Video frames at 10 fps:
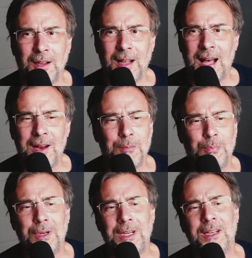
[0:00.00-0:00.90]
at a
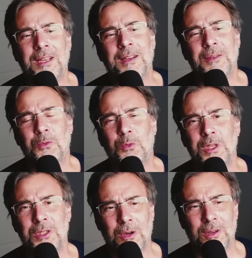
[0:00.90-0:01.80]
break,
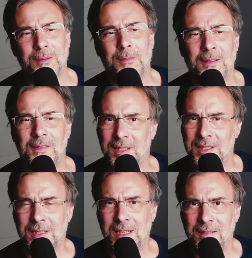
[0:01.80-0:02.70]
we talked about
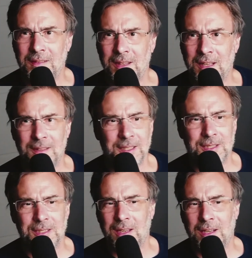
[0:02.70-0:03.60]
this in
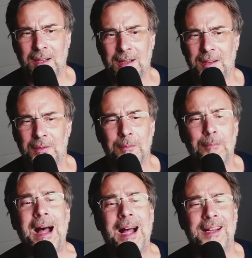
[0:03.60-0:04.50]
this
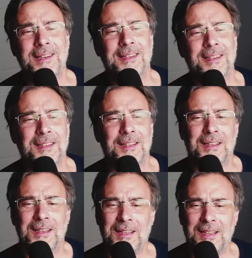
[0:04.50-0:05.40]
band.
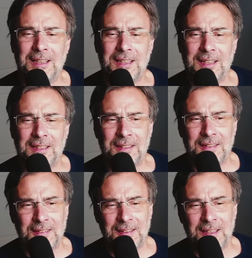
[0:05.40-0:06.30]

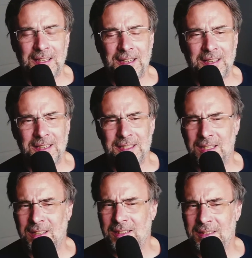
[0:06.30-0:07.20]
And I
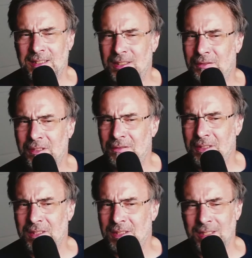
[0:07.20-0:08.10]
said, is this
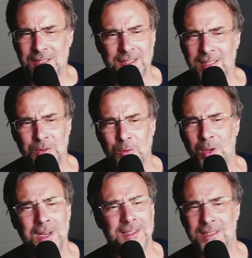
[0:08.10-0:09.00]
15/16?
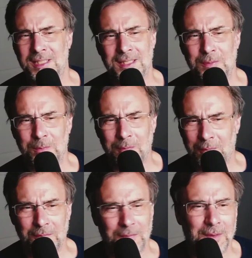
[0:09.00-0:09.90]
What is this
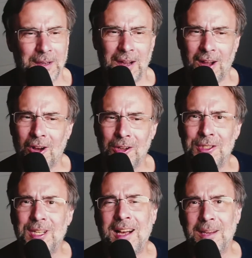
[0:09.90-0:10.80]
odd
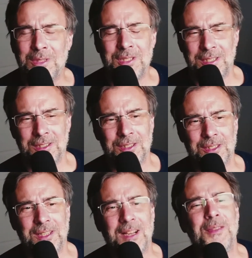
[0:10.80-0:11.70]
time
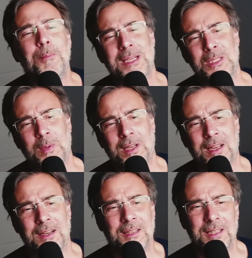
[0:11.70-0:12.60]
signature? And the bass
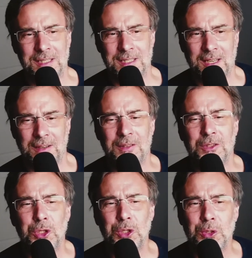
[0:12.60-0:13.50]
player, he said,
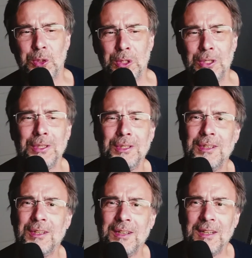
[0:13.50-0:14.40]
dude,
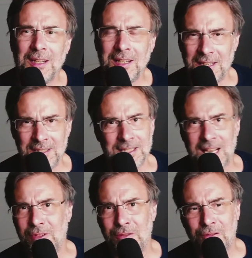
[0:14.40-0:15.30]
it's
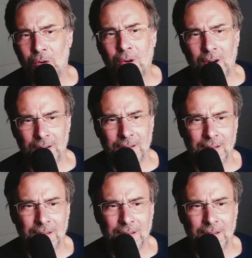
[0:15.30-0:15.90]
7/4.